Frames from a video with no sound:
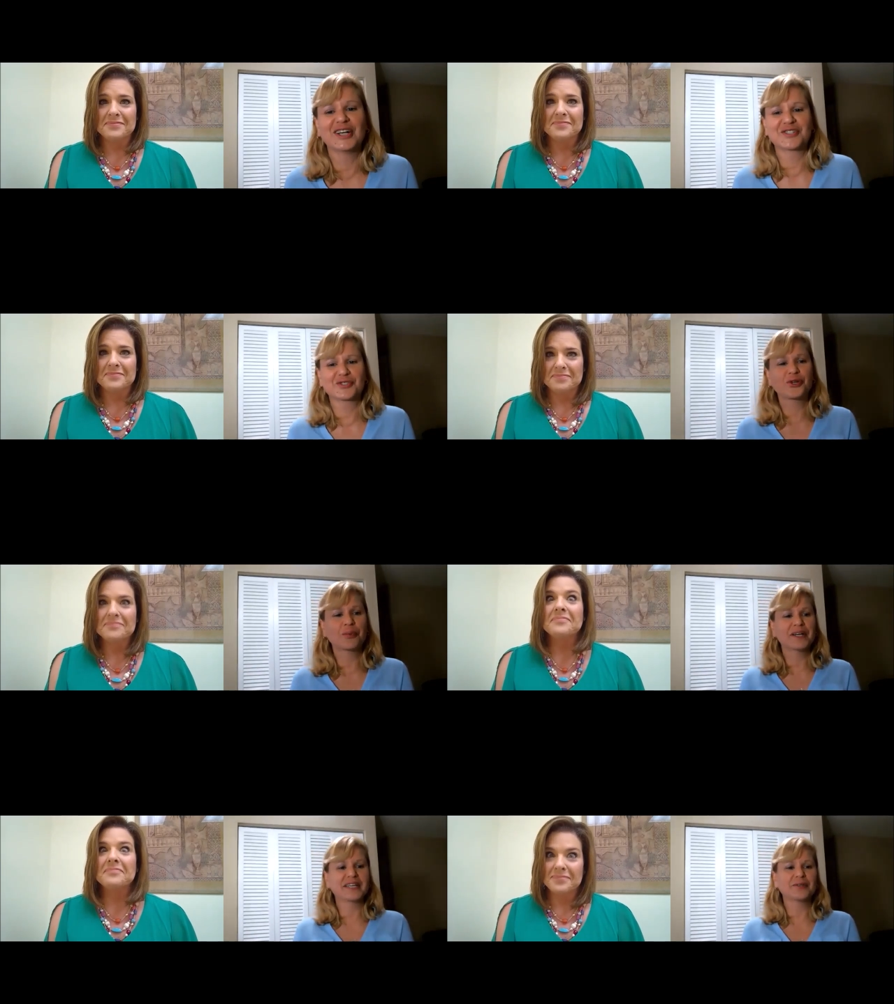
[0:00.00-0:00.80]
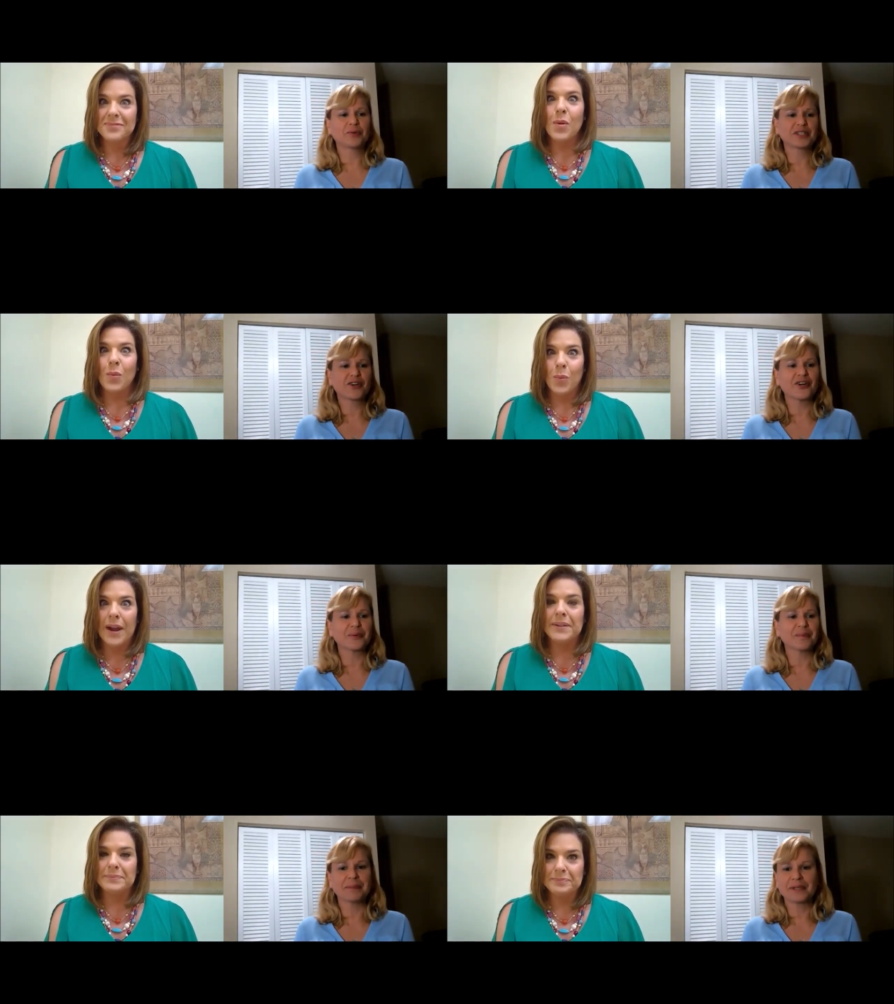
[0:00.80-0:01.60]
Speaker 1: touch your money in a
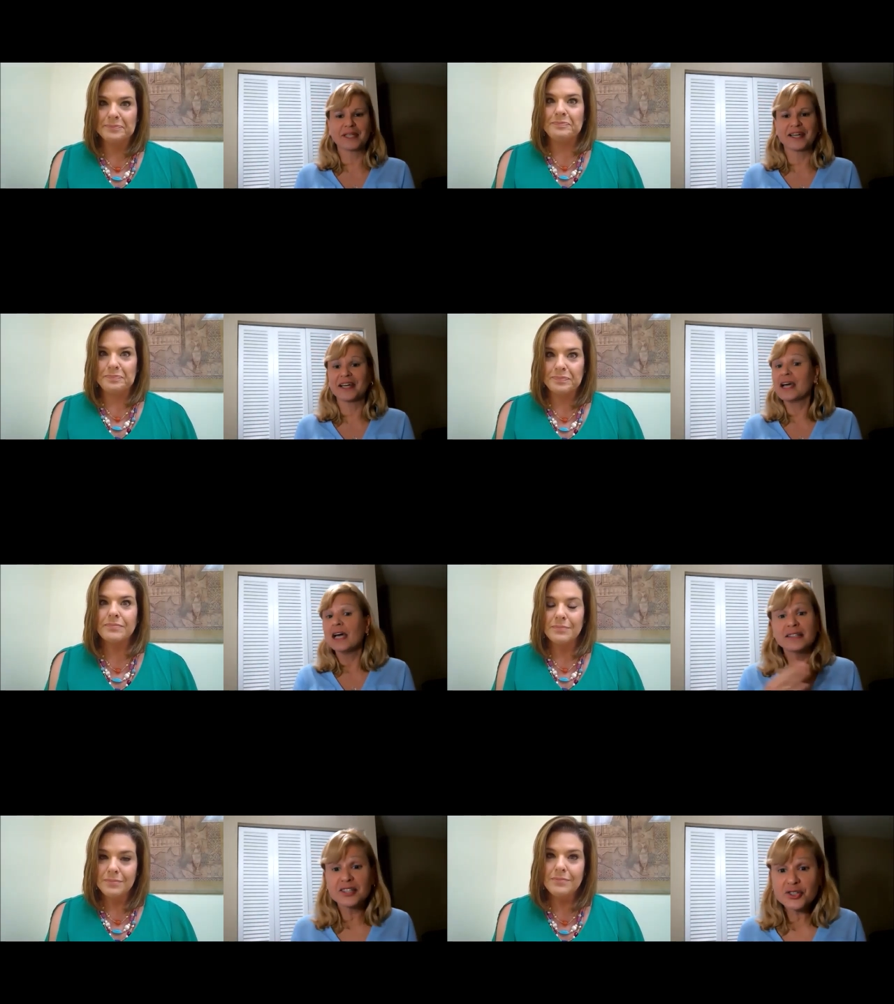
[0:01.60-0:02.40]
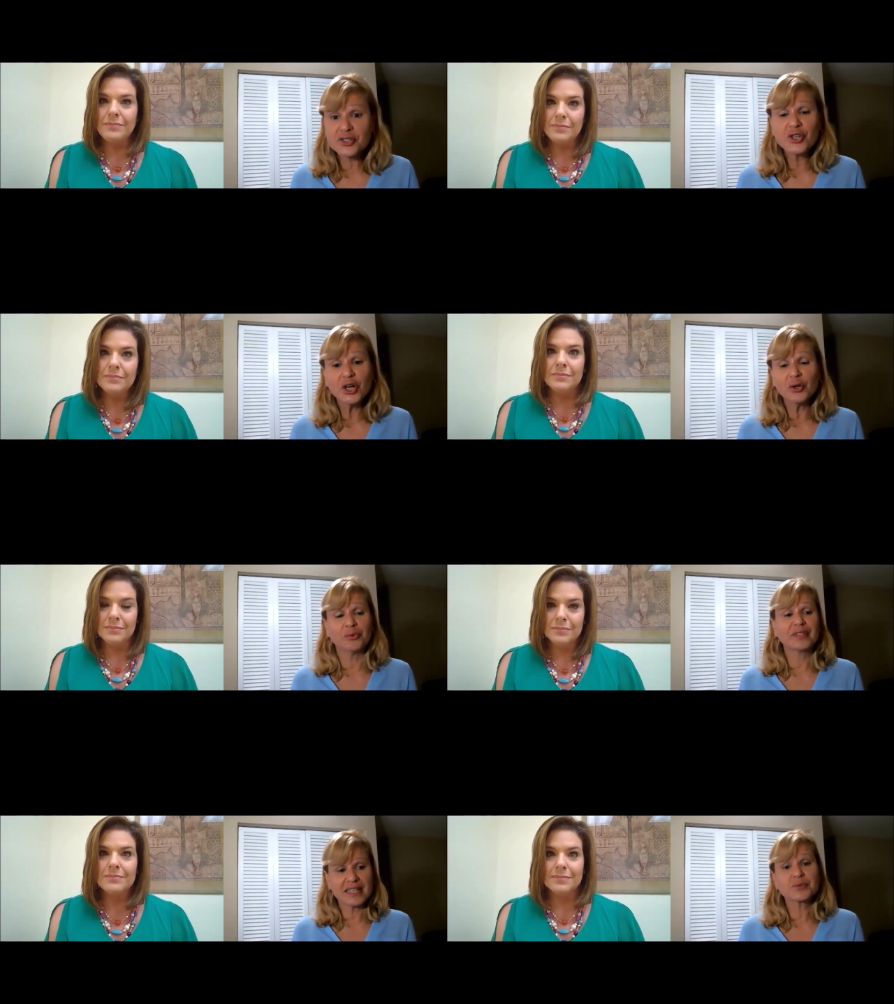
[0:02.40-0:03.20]
retirement right. plan. They just
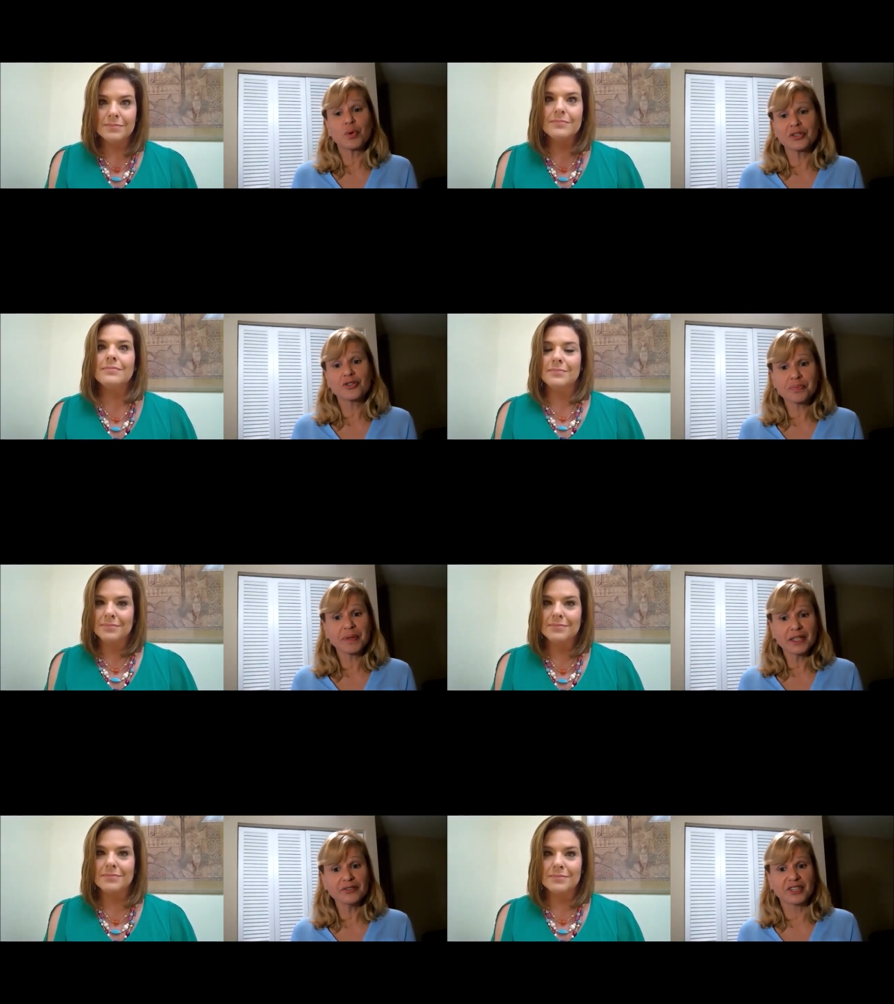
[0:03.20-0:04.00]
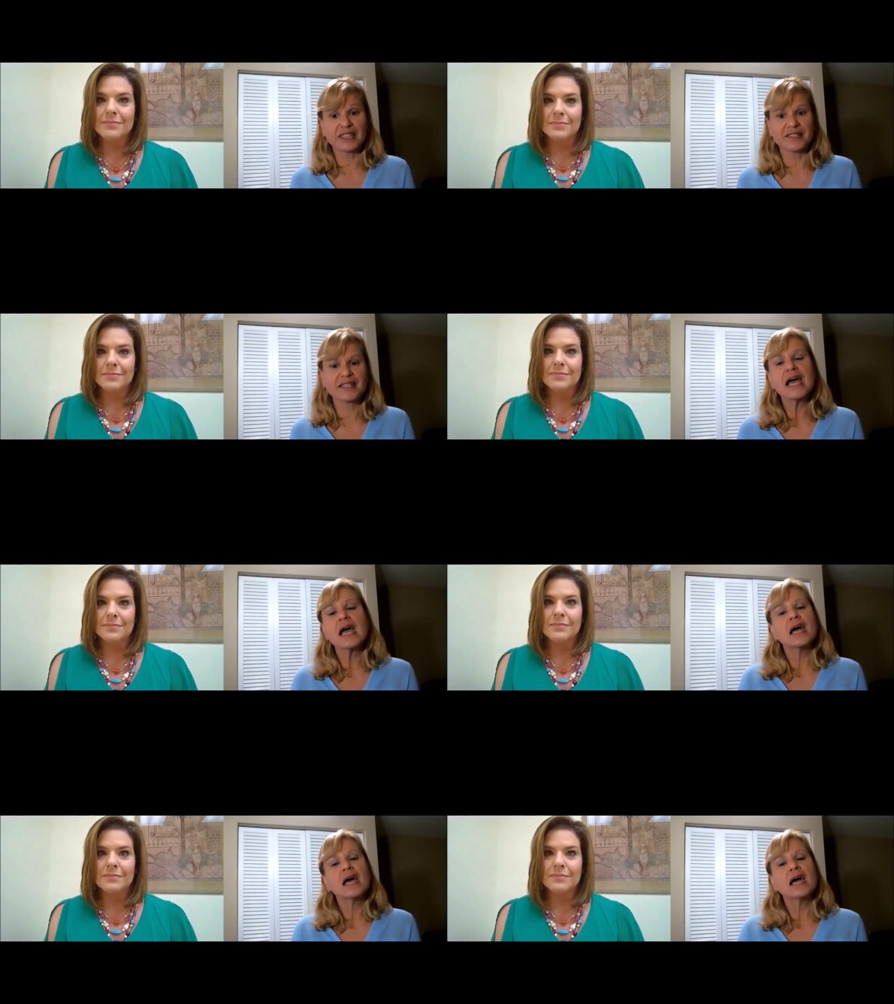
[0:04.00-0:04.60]
don't. That's why there's penalties.